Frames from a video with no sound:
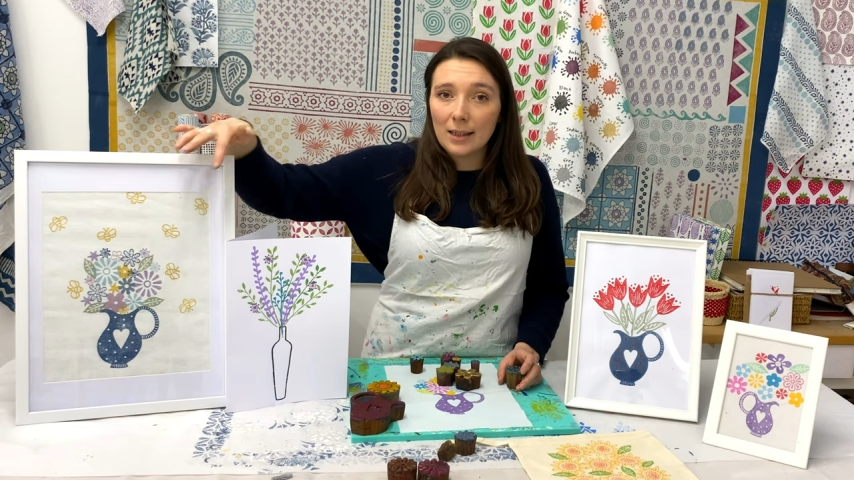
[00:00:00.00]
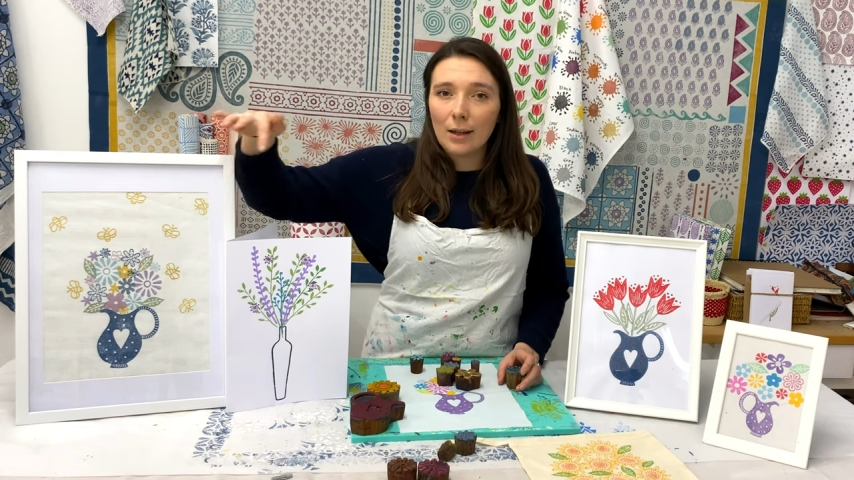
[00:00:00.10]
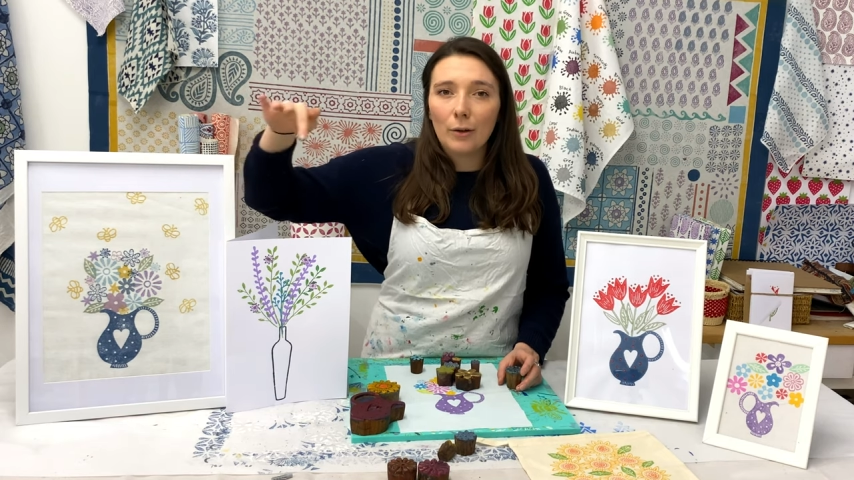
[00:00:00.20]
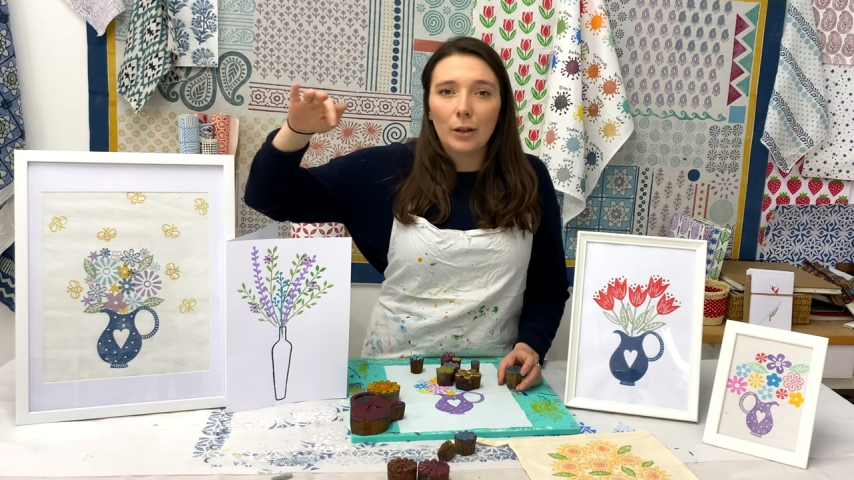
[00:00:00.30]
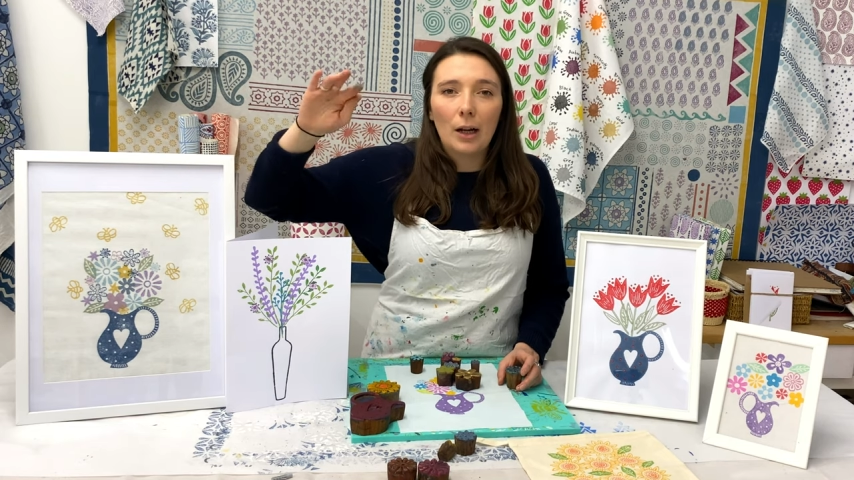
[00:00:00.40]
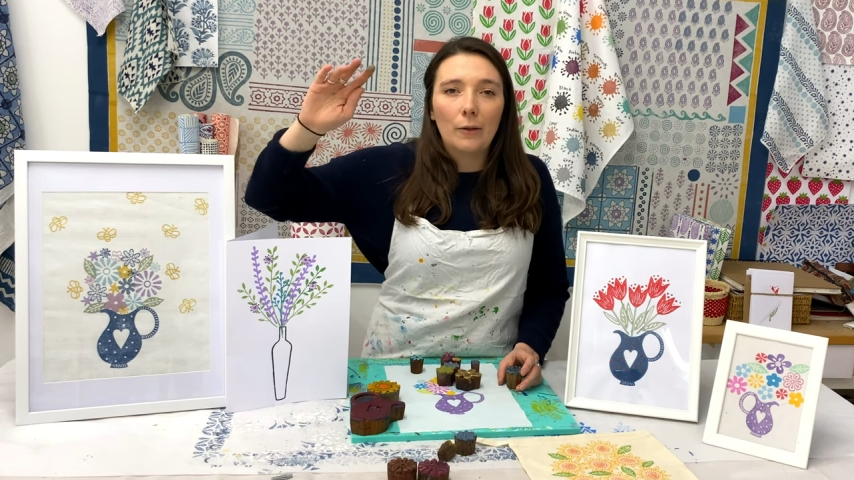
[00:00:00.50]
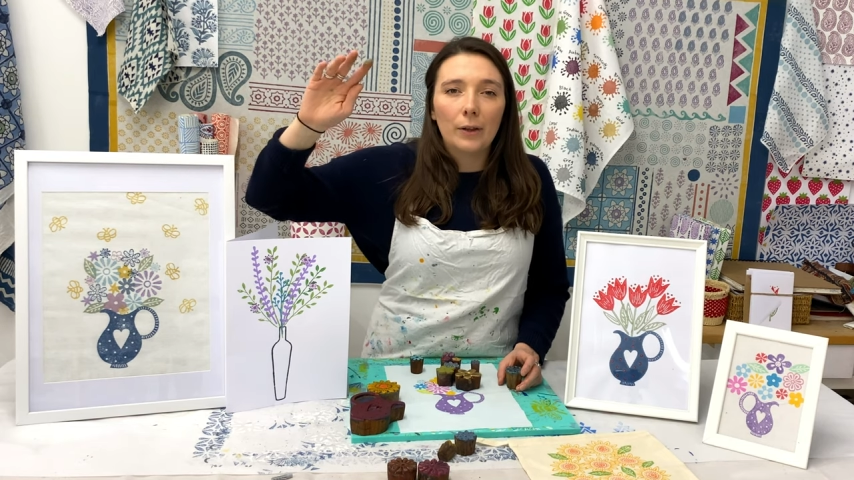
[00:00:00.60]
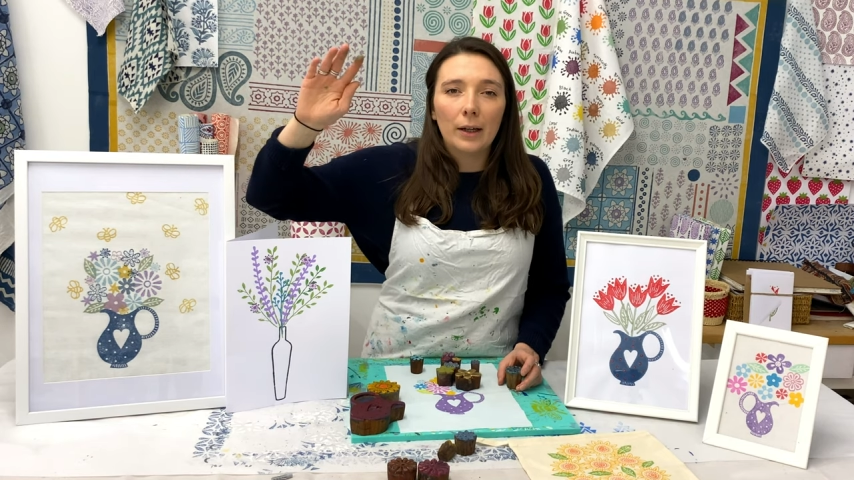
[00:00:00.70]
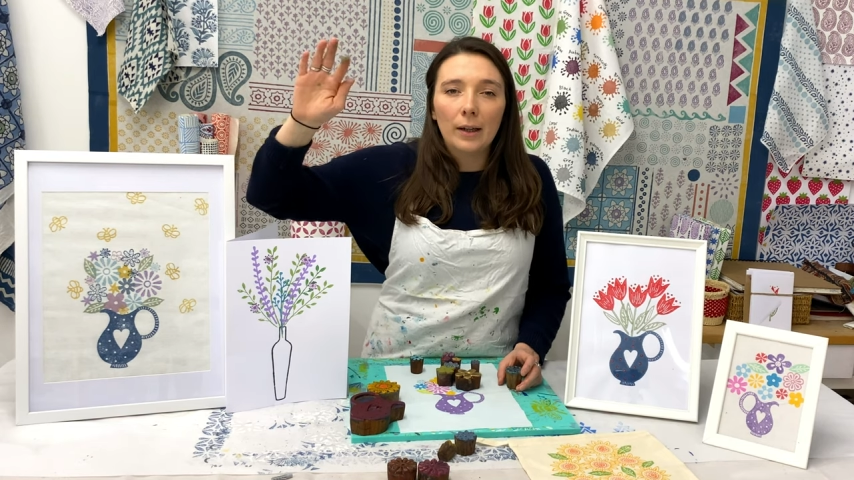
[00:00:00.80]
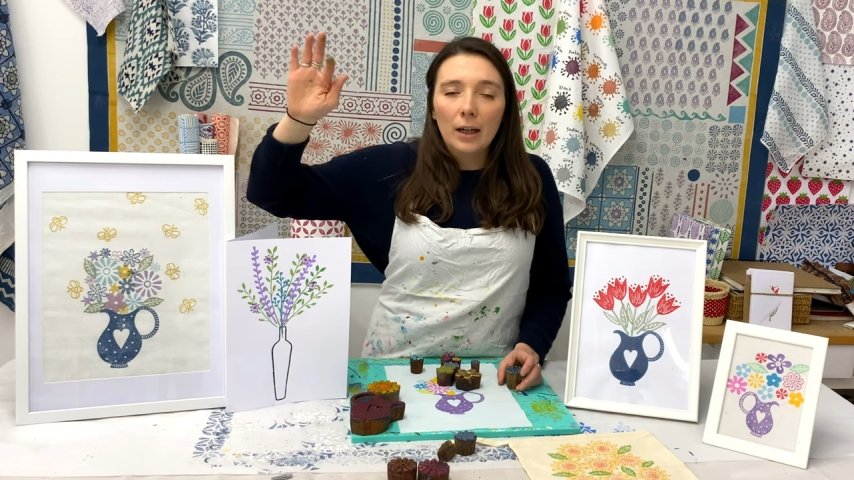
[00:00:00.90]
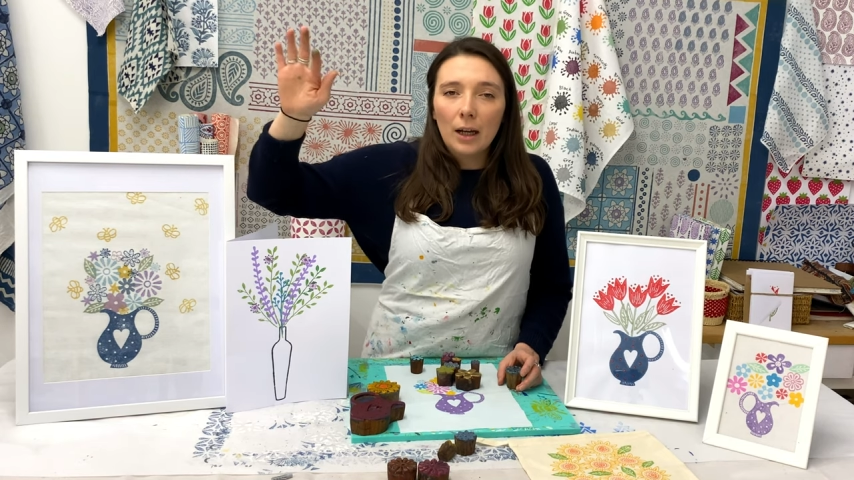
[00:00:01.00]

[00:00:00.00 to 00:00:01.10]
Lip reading: so you know, the